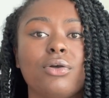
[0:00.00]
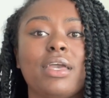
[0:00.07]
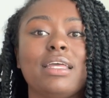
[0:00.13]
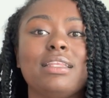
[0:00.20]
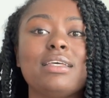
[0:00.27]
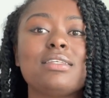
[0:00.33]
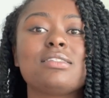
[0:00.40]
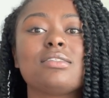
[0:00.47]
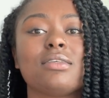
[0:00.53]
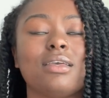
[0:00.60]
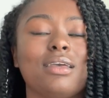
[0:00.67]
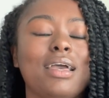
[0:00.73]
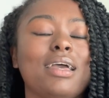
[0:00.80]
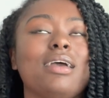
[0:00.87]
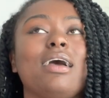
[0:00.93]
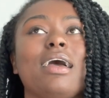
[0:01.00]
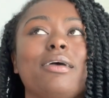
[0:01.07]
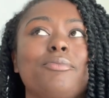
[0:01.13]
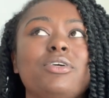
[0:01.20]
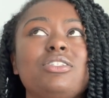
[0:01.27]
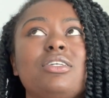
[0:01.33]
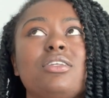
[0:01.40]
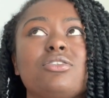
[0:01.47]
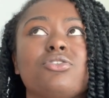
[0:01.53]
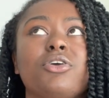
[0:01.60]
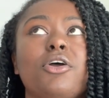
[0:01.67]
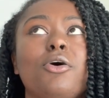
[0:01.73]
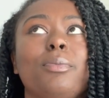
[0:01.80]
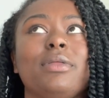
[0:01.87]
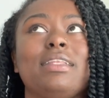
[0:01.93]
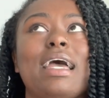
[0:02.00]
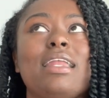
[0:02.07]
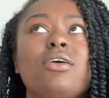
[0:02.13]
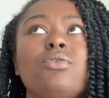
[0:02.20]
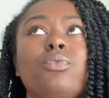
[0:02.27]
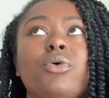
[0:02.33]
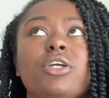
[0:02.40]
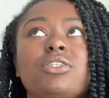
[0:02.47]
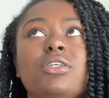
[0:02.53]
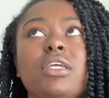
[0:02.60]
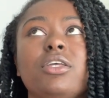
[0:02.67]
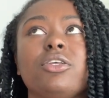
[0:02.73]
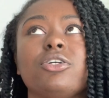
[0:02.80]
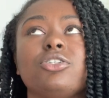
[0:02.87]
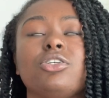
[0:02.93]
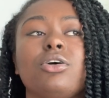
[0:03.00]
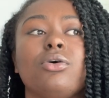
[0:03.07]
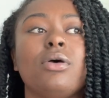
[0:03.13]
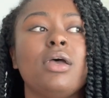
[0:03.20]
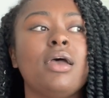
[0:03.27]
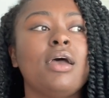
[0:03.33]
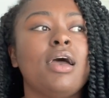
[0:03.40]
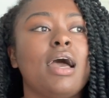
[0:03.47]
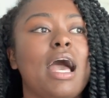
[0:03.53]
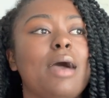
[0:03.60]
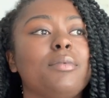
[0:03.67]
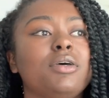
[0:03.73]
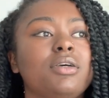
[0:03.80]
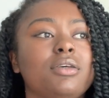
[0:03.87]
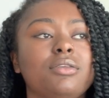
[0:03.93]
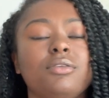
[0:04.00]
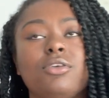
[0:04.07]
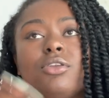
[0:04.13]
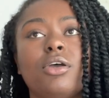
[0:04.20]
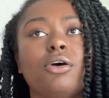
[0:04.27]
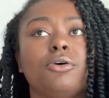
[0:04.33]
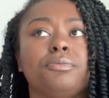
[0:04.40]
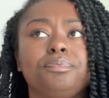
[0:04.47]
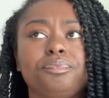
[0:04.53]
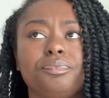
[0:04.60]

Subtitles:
Okay, I went to this girl, but that didn't work either, so I'm going to,